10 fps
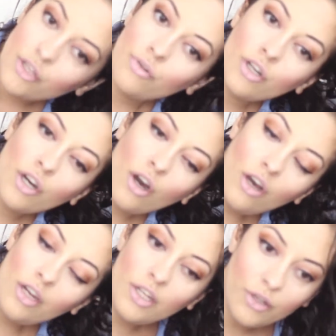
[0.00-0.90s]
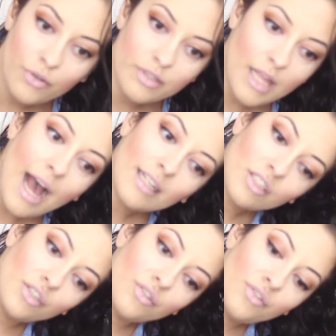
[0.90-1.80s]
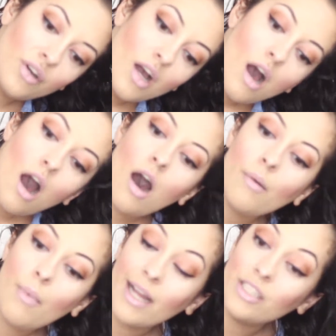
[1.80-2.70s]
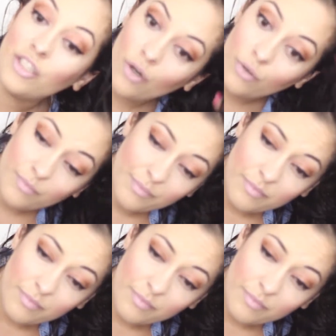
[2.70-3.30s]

you could use that too. I don't.